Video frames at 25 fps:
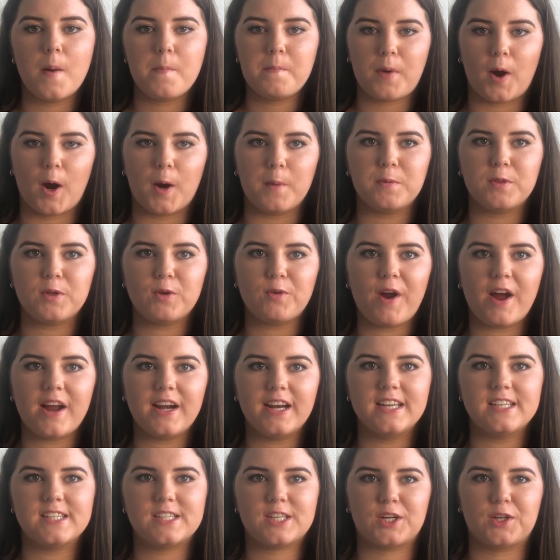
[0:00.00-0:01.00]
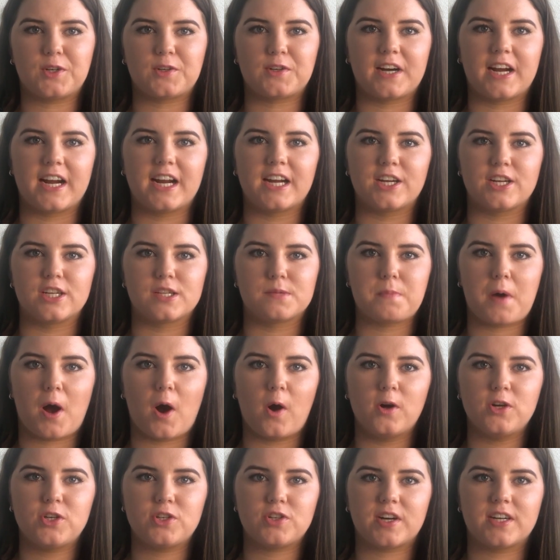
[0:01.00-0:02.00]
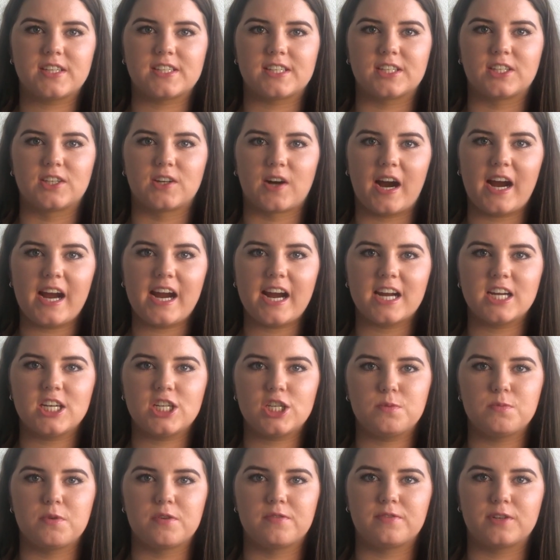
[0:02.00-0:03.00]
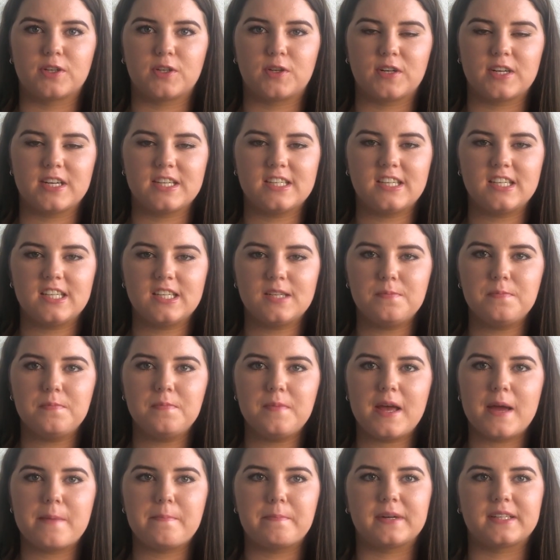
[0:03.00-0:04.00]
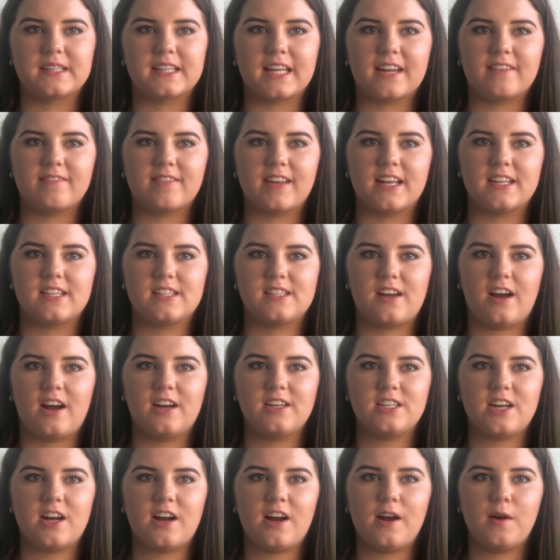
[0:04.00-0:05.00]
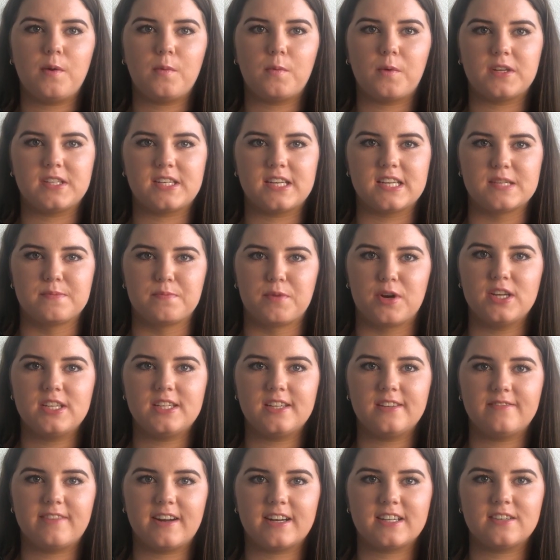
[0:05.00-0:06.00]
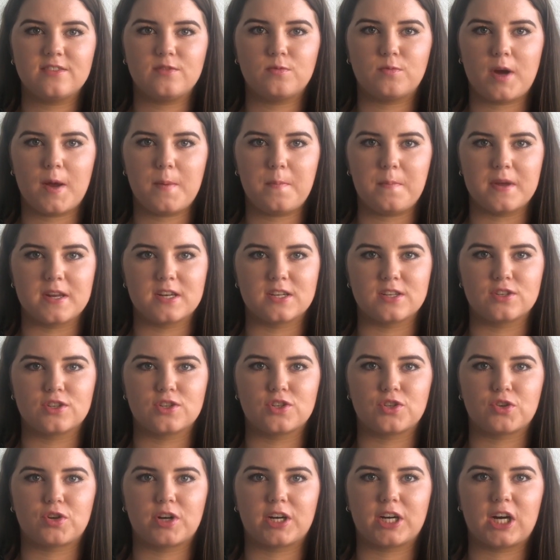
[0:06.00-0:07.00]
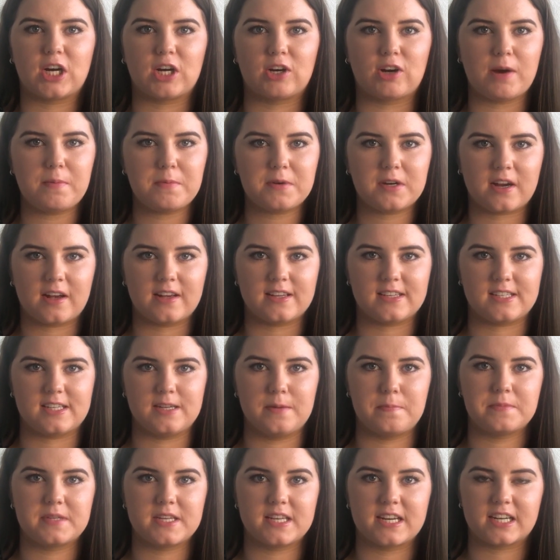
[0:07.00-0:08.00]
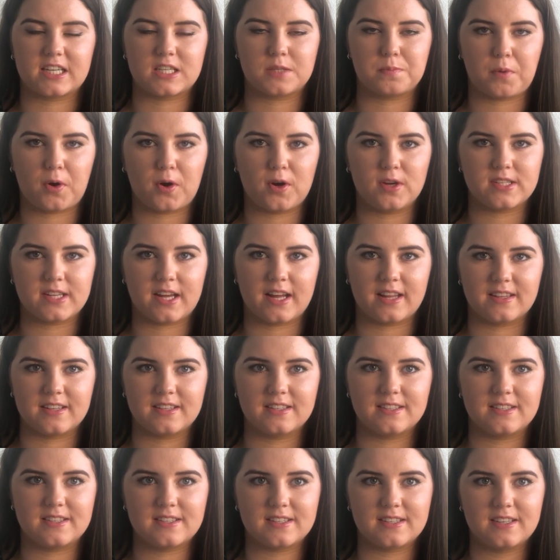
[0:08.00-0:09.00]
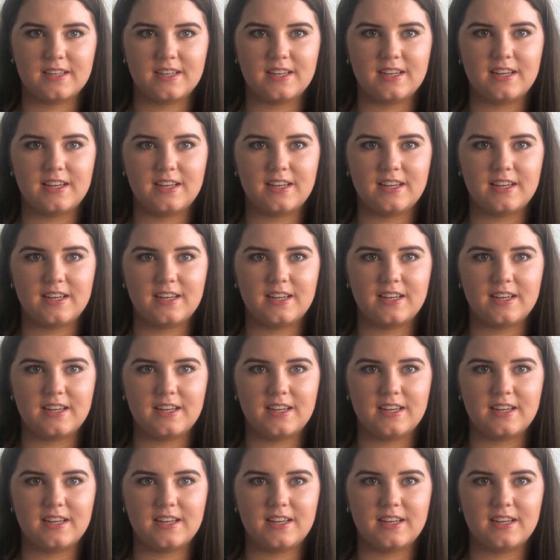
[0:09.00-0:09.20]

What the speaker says: Pope throughout his career used poetry as a great instrument for criticism and believed that satire was his most effective weapon to destroy corrupt customs and expose others.